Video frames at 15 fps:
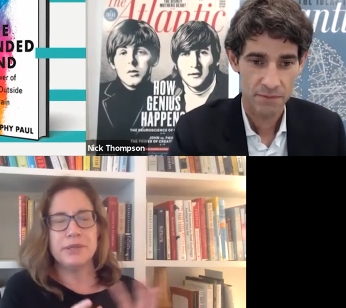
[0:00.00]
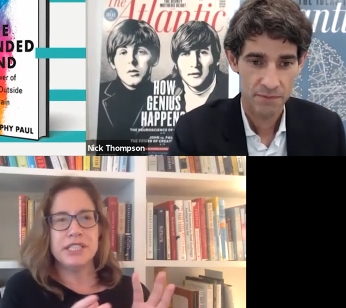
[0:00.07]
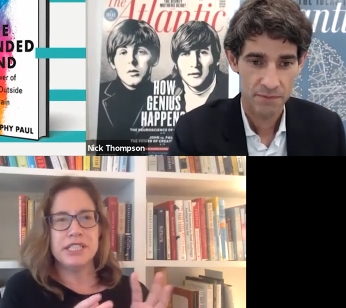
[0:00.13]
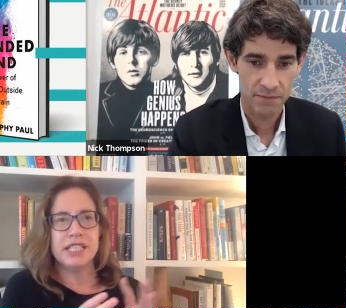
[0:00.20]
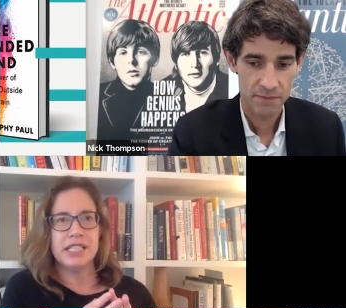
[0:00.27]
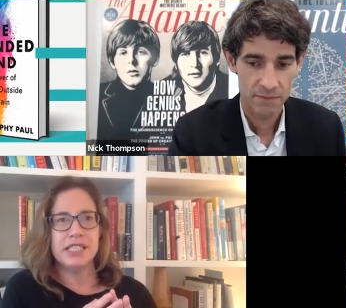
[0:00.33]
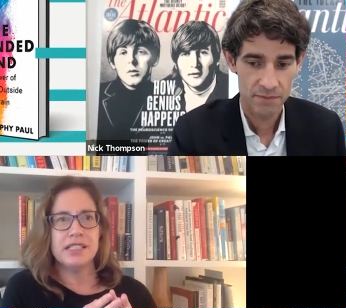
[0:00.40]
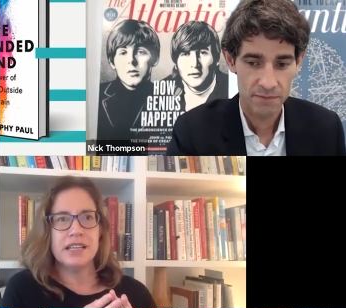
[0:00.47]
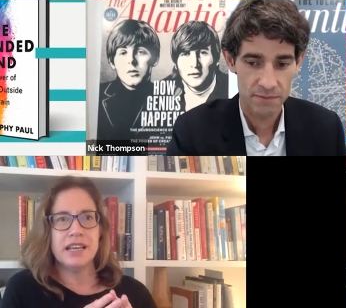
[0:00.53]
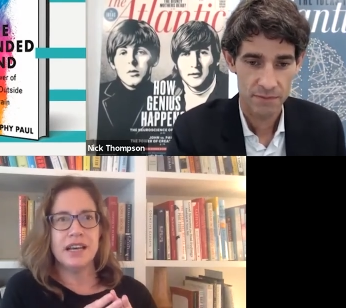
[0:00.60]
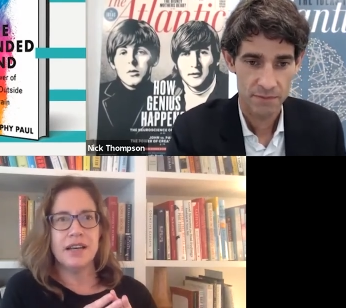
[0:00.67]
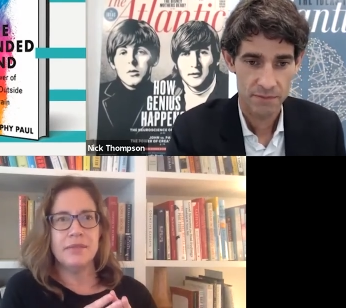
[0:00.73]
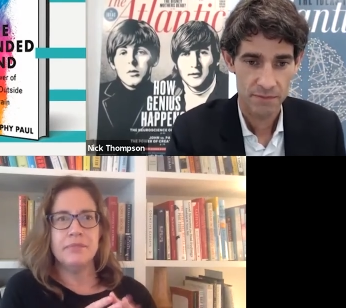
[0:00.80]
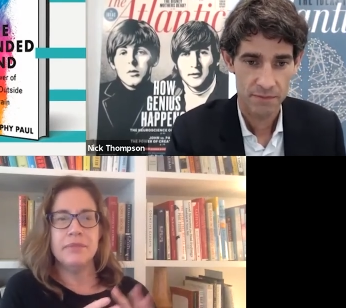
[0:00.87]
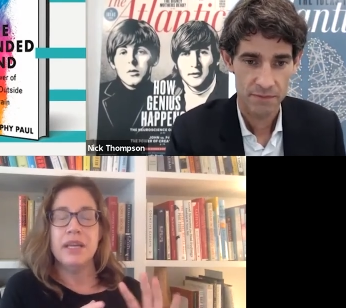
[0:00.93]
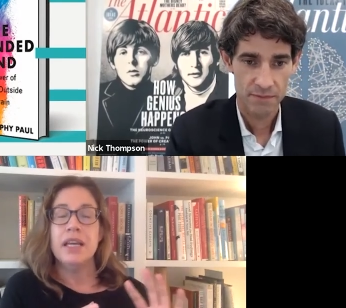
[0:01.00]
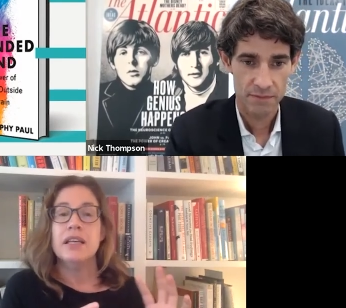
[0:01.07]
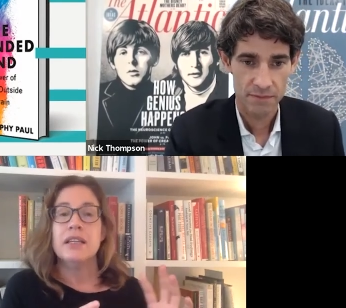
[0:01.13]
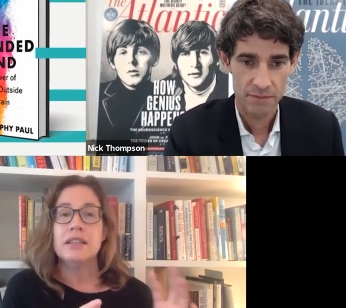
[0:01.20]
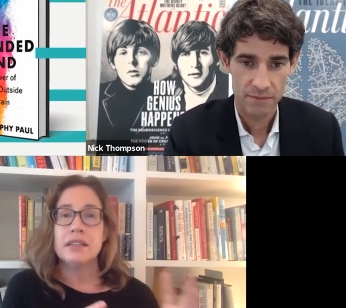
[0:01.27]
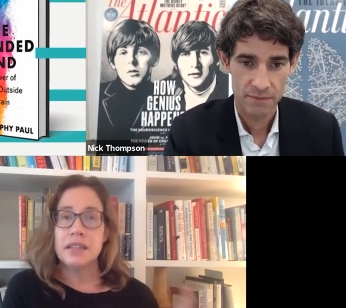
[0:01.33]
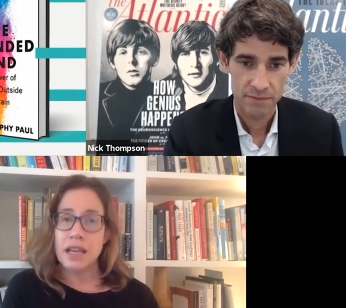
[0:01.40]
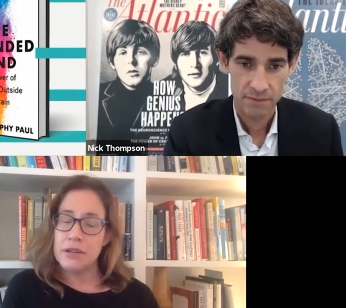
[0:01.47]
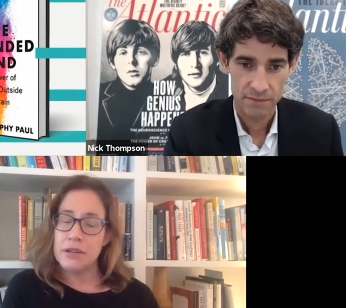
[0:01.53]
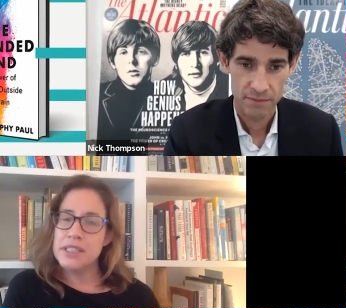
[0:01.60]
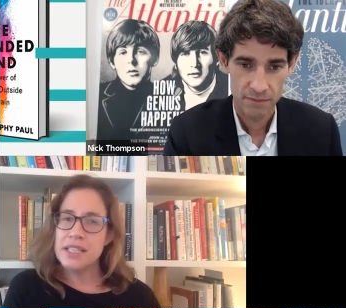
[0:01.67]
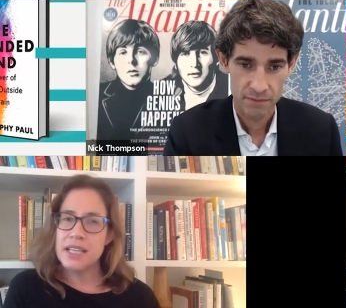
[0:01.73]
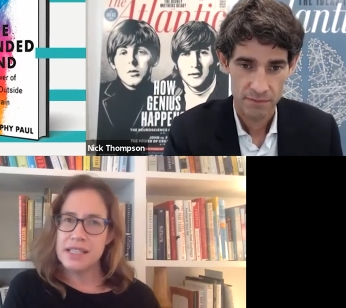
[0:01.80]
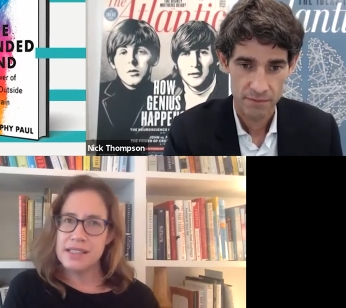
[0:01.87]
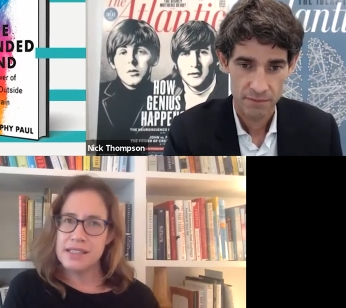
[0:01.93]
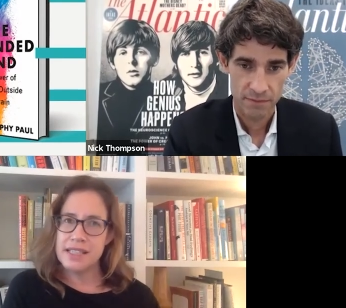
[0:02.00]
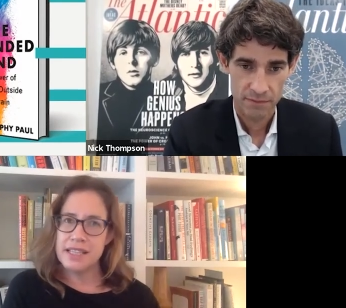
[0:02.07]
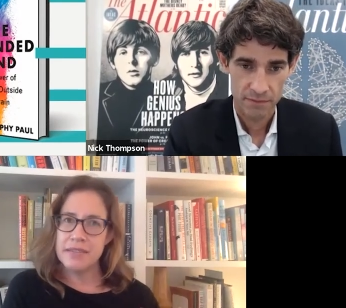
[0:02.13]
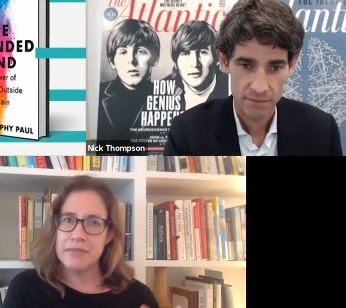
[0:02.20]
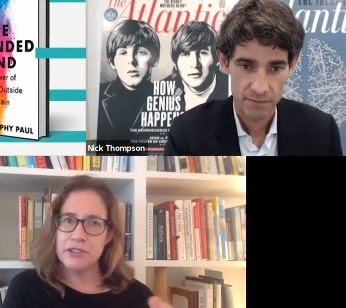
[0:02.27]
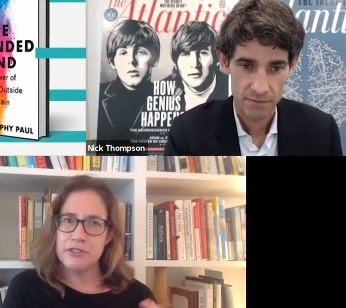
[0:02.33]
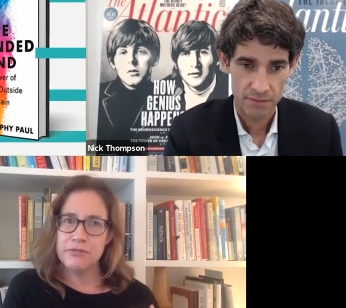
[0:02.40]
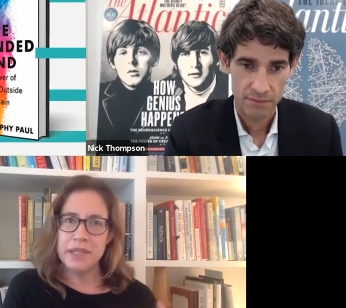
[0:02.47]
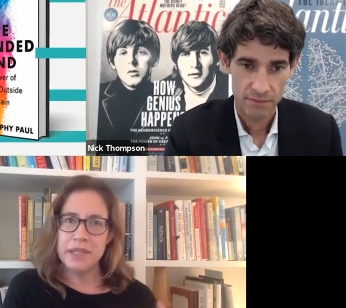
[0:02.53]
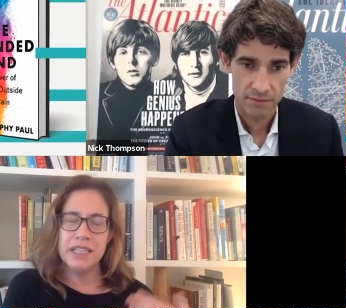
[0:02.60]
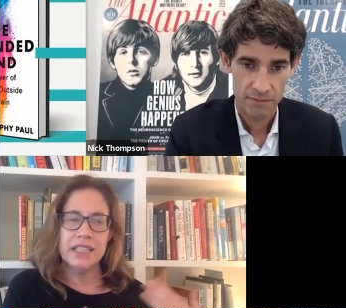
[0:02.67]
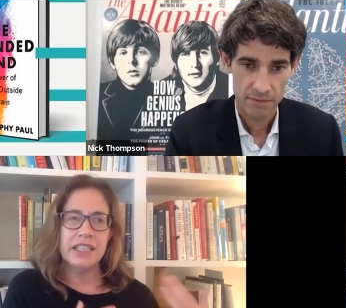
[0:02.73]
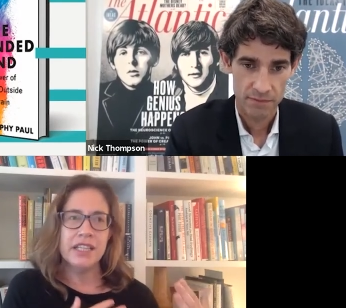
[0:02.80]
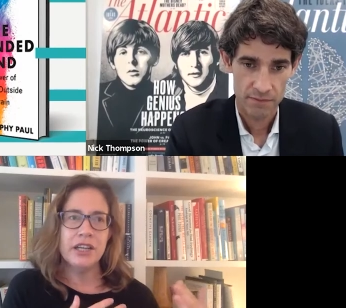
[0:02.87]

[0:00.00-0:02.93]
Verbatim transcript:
Speaker 1: which is um, low intensity movement.